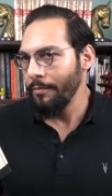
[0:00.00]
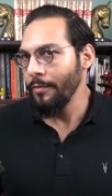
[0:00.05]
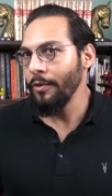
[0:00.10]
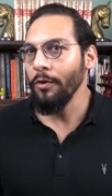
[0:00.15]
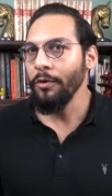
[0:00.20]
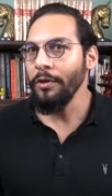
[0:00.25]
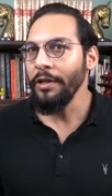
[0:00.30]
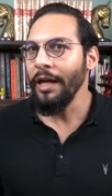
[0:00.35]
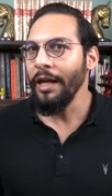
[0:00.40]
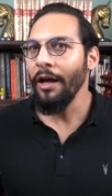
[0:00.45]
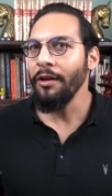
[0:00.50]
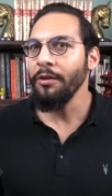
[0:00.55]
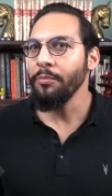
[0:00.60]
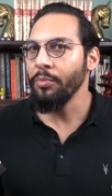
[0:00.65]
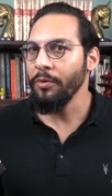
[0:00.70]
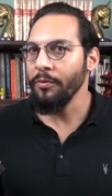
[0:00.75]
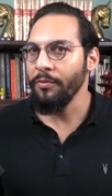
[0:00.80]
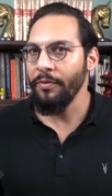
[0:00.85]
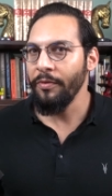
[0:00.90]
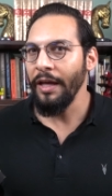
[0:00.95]
learning how to
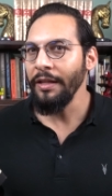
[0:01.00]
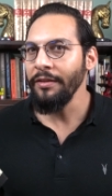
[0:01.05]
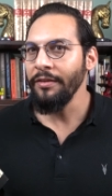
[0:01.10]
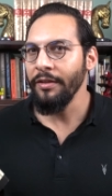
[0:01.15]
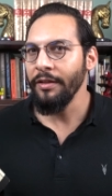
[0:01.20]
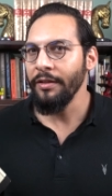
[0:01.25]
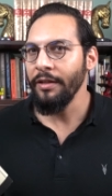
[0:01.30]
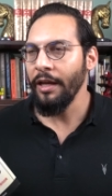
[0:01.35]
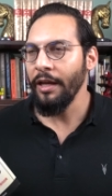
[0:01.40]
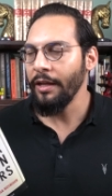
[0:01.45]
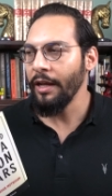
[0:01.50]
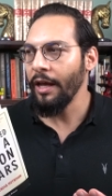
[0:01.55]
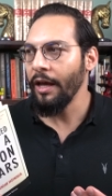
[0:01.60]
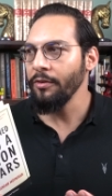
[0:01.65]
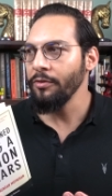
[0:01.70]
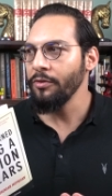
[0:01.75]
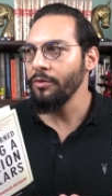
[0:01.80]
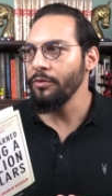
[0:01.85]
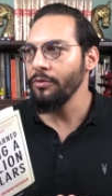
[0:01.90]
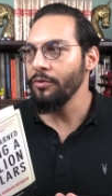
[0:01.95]
prevent it and
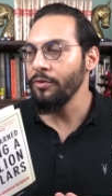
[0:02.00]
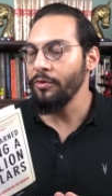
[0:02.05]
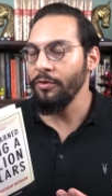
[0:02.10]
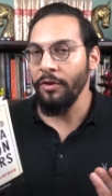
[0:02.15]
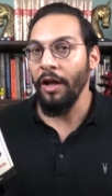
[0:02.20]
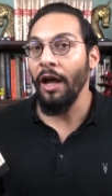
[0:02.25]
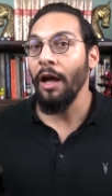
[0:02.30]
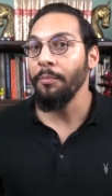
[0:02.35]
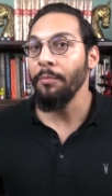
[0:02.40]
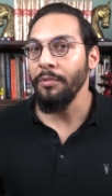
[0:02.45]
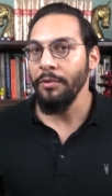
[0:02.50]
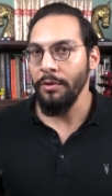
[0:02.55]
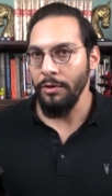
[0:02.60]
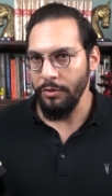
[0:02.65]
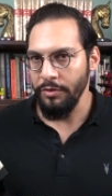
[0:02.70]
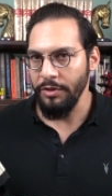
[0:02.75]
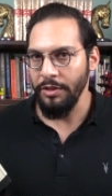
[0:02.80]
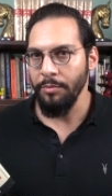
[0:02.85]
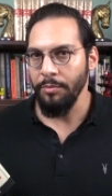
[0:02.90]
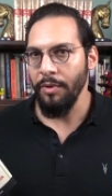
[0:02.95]
how to stop
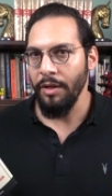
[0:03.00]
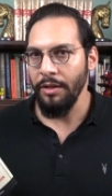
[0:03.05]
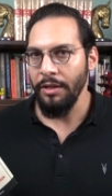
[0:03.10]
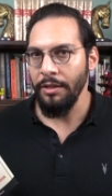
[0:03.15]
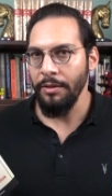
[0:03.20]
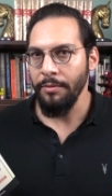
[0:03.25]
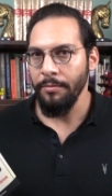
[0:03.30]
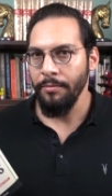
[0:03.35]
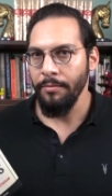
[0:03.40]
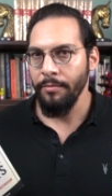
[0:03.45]
losing money.